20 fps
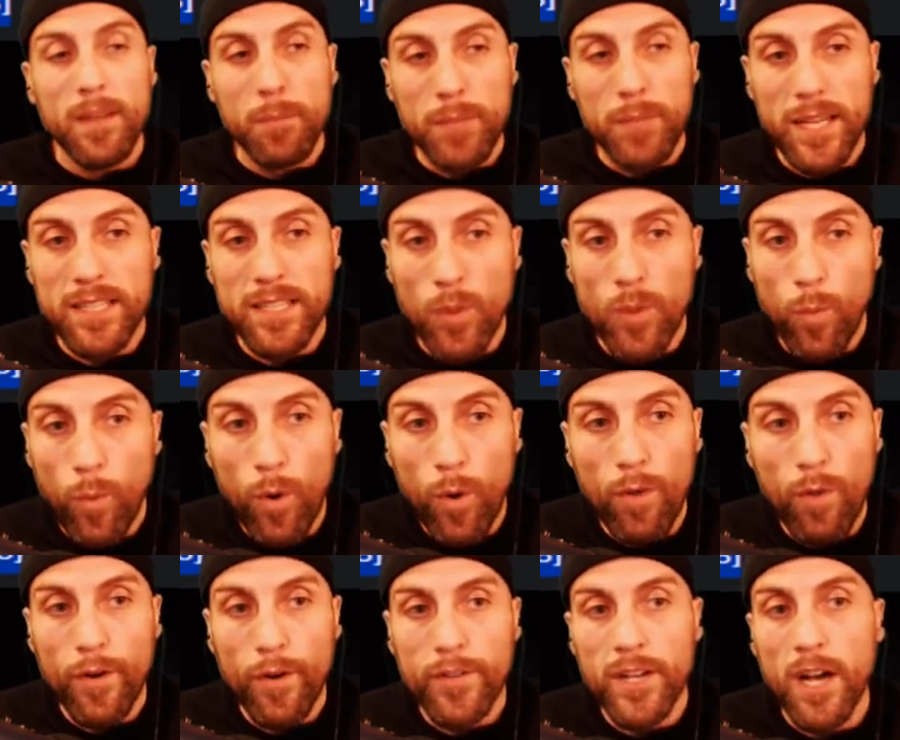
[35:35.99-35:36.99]
Placed the
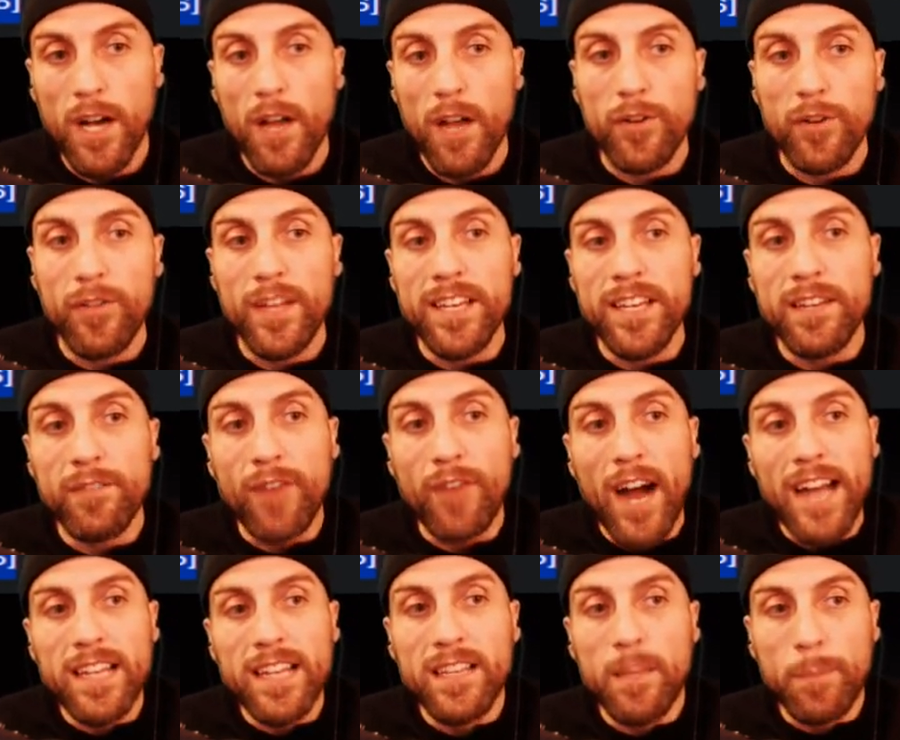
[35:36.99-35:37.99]
wolf on the other. They
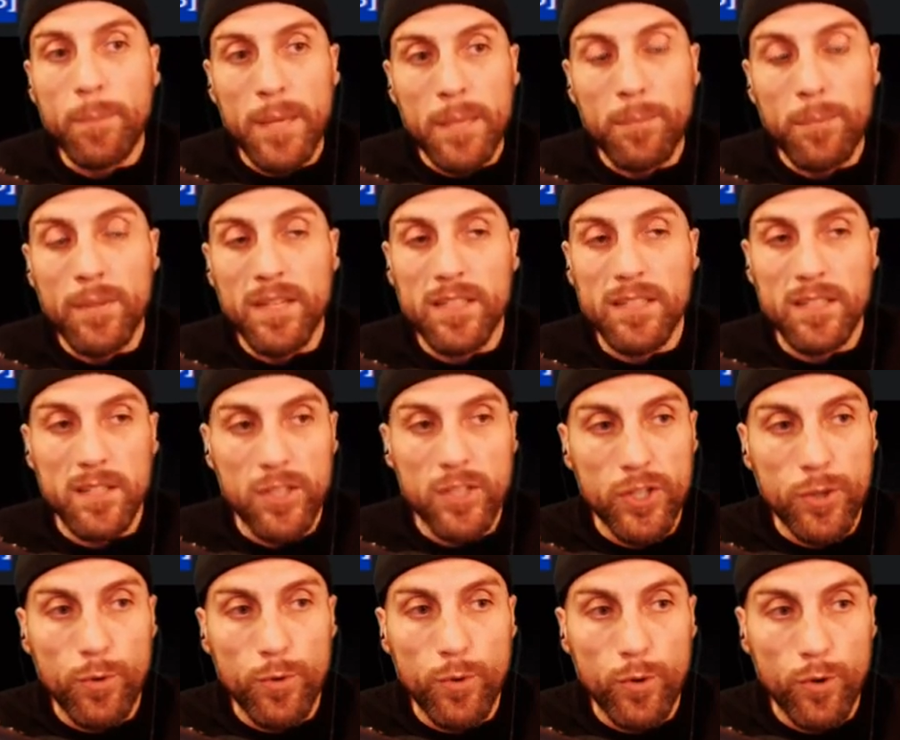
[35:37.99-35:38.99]
divided the people into
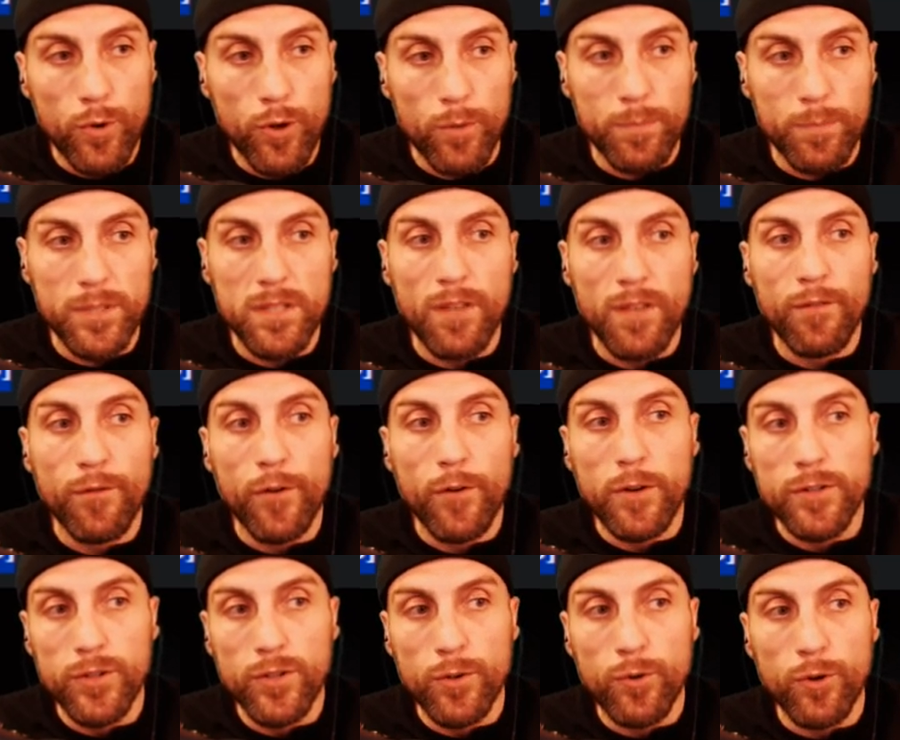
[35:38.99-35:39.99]
two groups. The
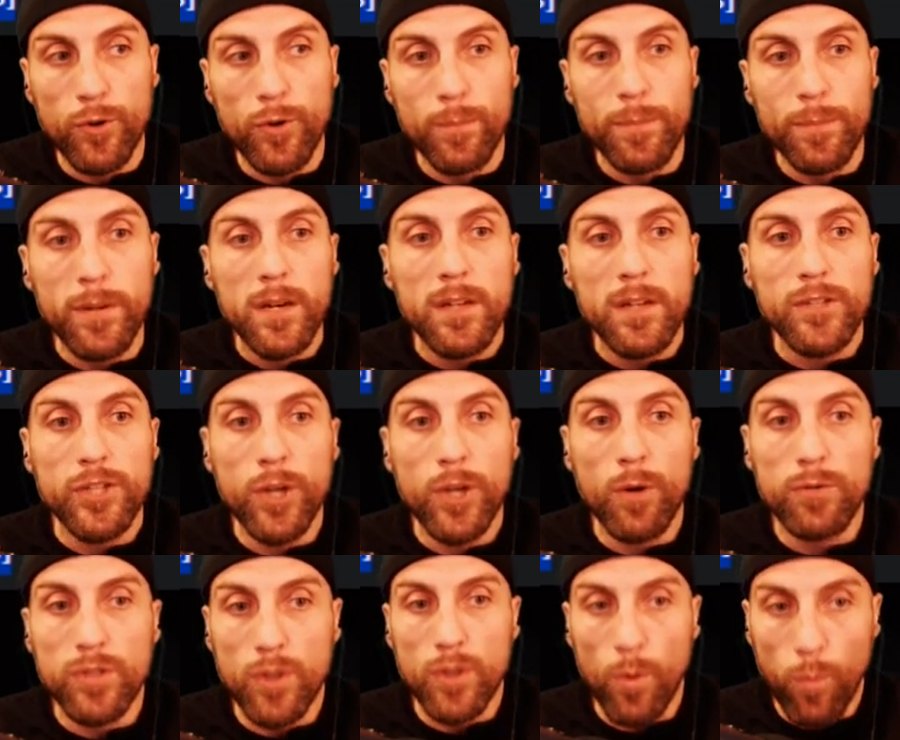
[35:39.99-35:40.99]
first group
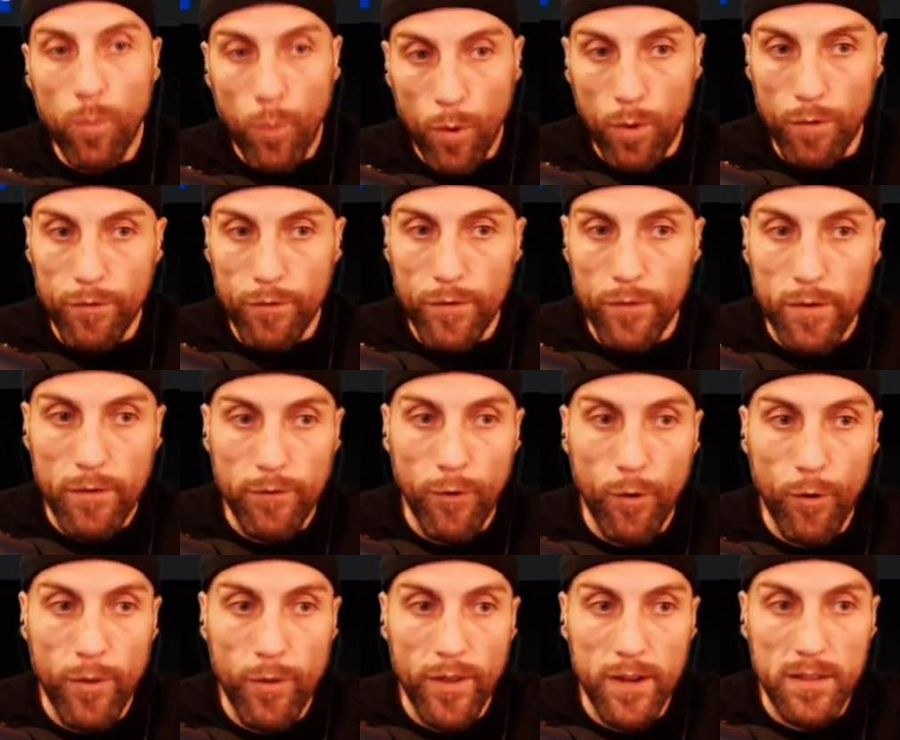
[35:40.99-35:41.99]
chose the wolf
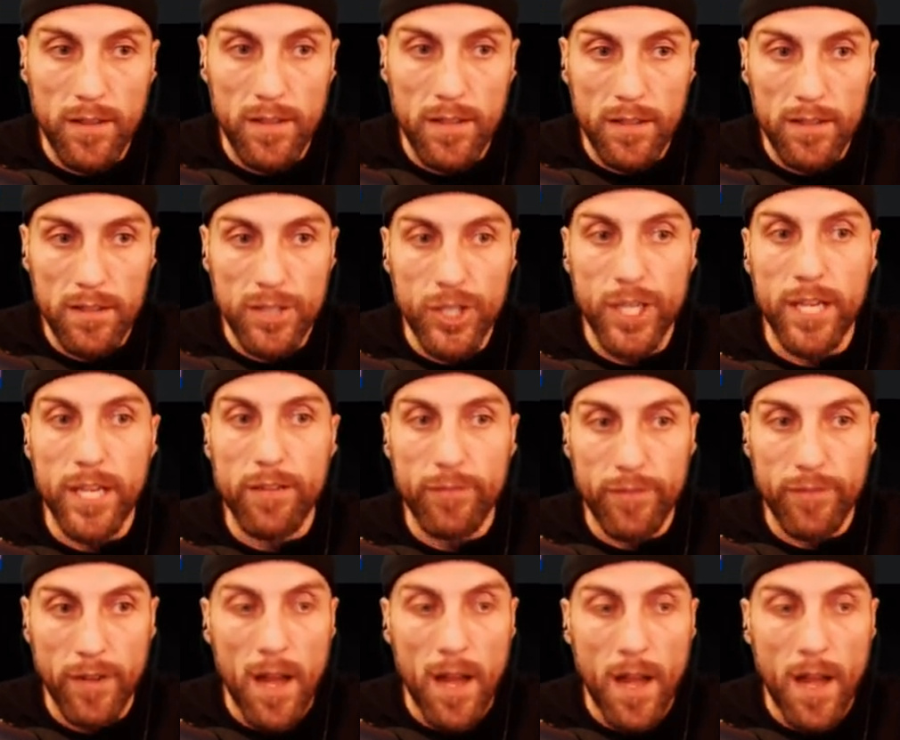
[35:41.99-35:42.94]
for their chief.